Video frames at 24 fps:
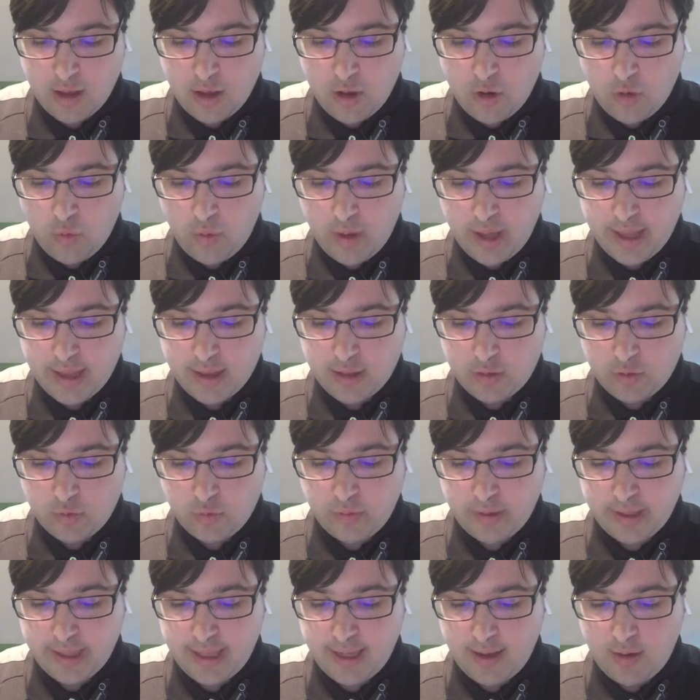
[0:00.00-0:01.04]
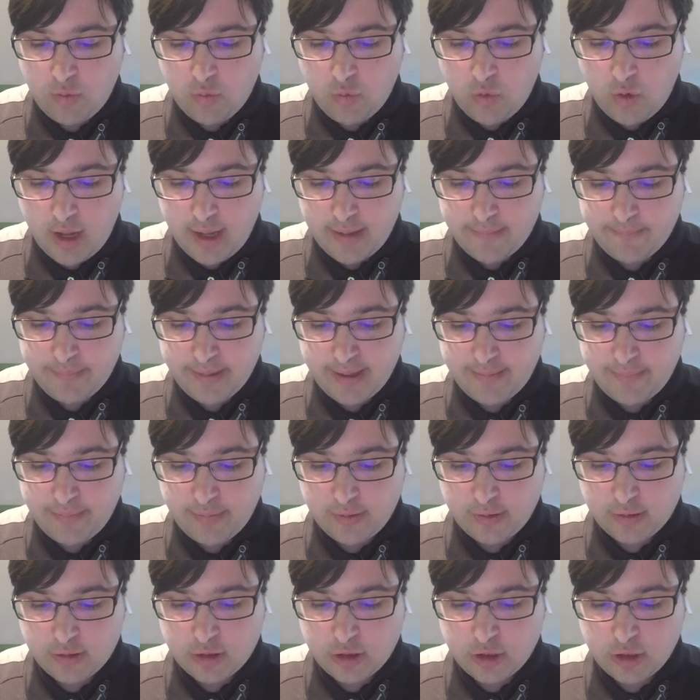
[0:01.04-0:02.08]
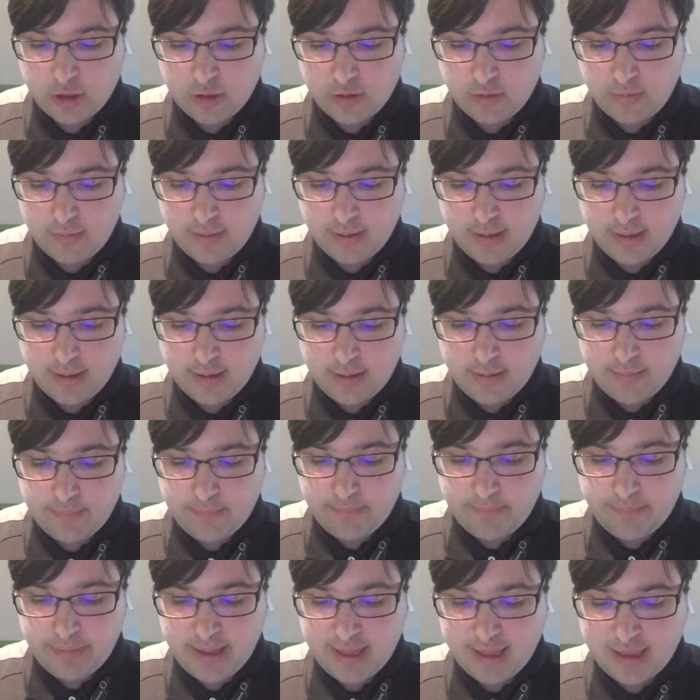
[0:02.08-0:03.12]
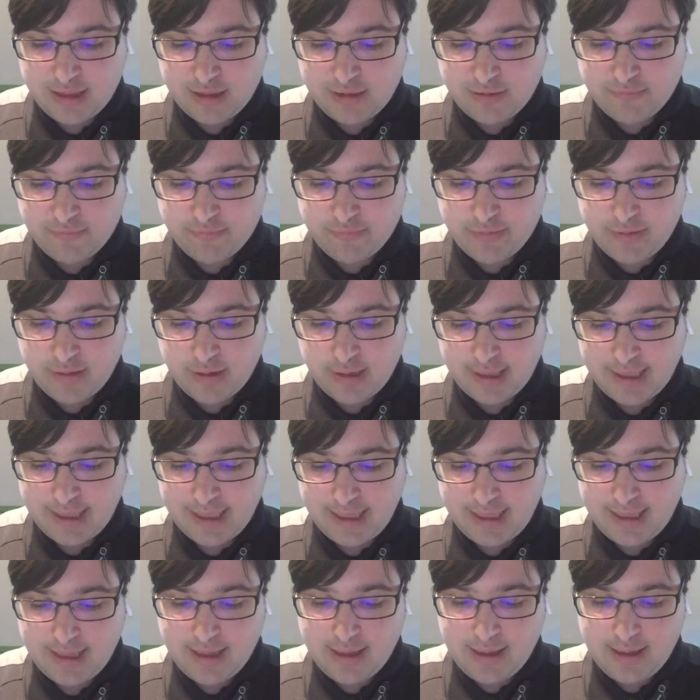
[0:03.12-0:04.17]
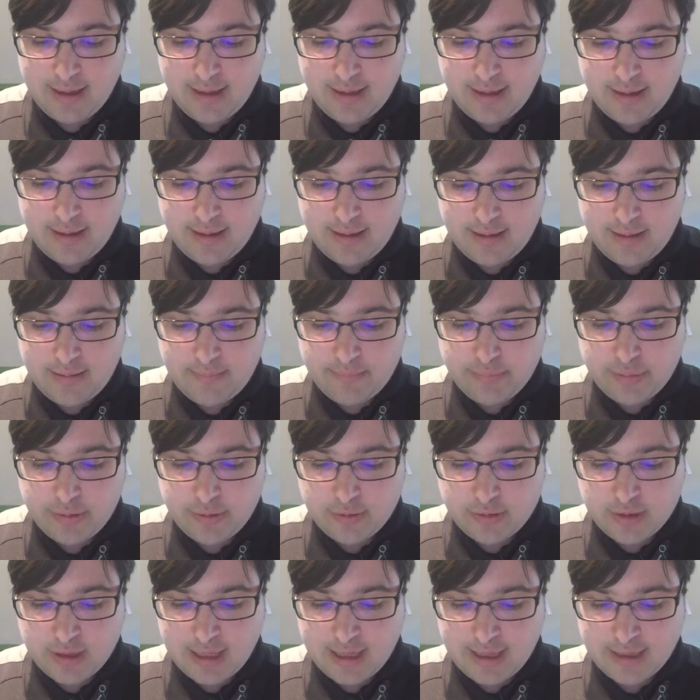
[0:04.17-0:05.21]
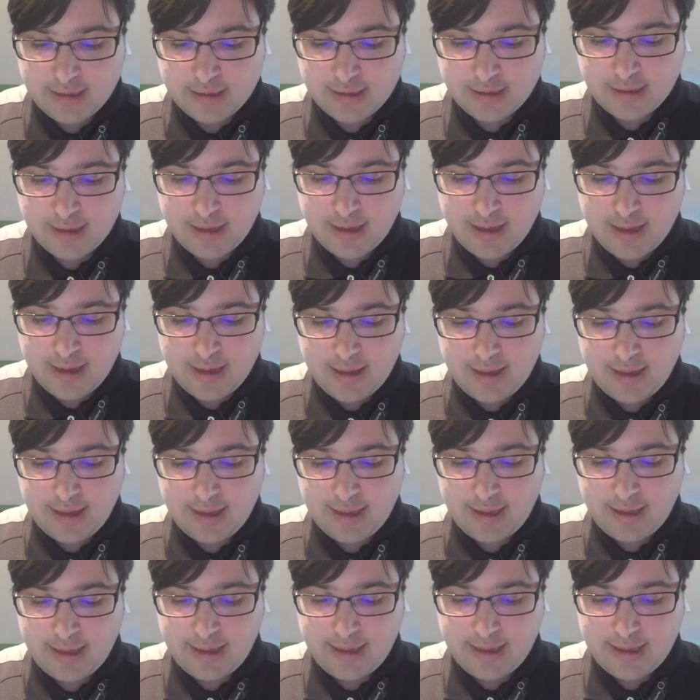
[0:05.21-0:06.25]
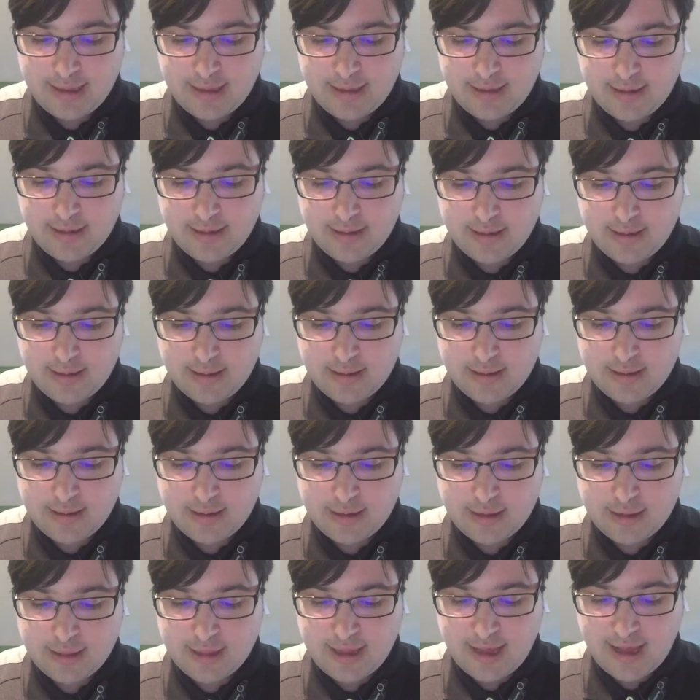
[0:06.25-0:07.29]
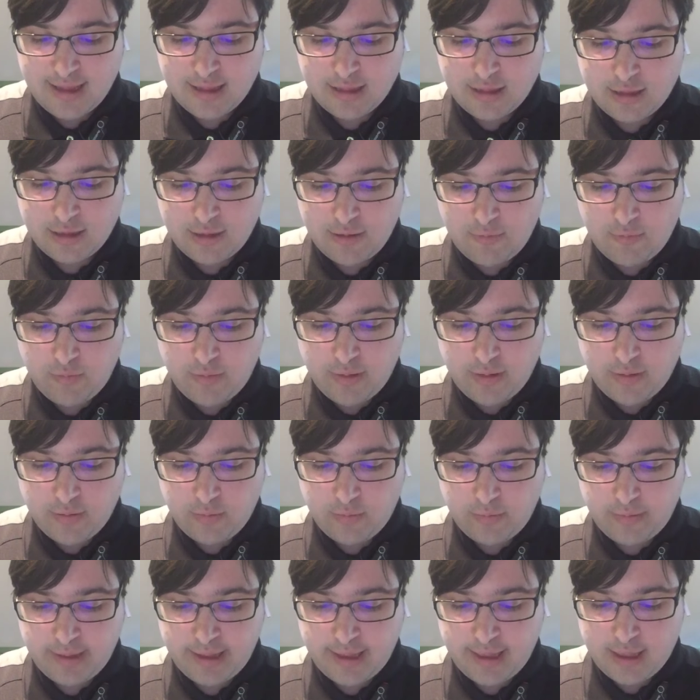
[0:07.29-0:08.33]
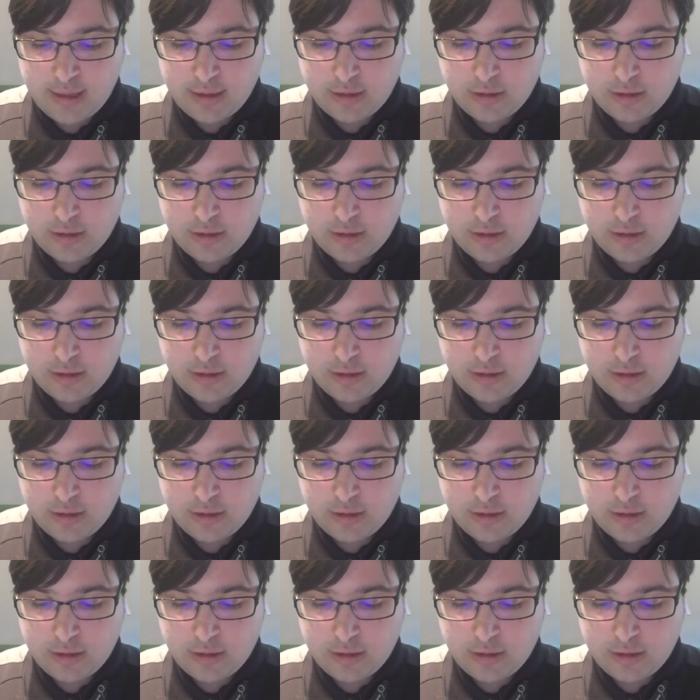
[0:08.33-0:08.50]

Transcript: While we want people to peacefully protest, and that's what we